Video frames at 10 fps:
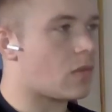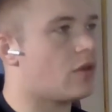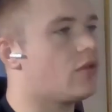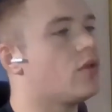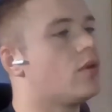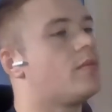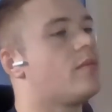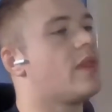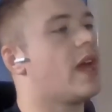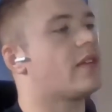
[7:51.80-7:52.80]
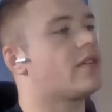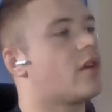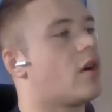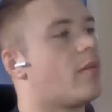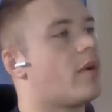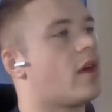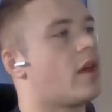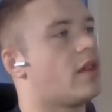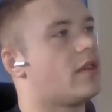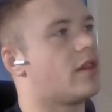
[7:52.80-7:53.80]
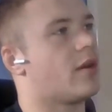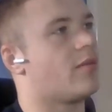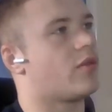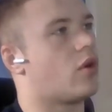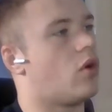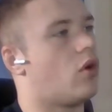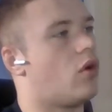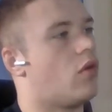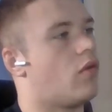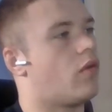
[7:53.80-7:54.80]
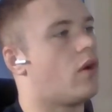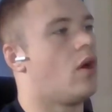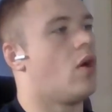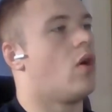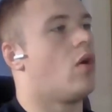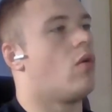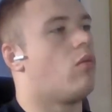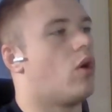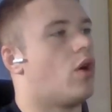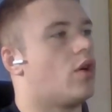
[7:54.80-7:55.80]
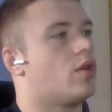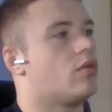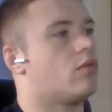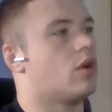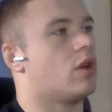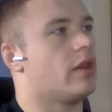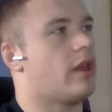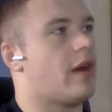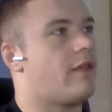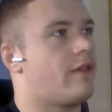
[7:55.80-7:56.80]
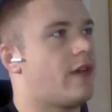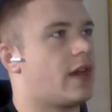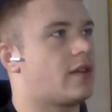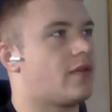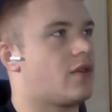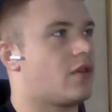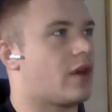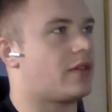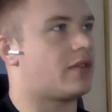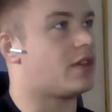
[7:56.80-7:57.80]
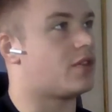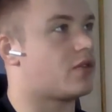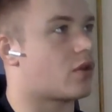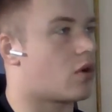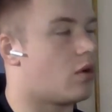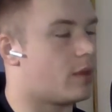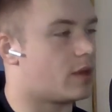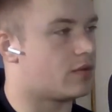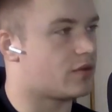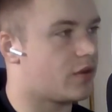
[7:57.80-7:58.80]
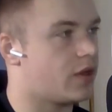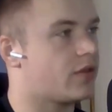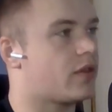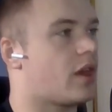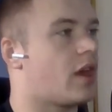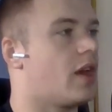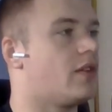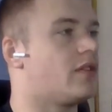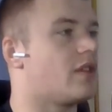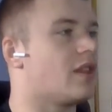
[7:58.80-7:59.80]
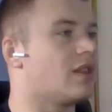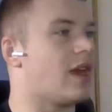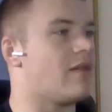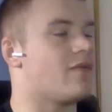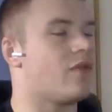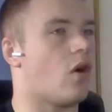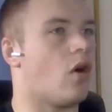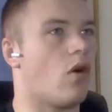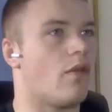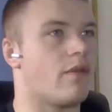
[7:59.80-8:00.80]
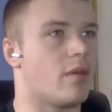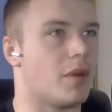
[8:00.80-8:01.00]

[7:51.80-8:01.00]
So next up, in terms of what will affect if you do isolations or compounds first, is the length of the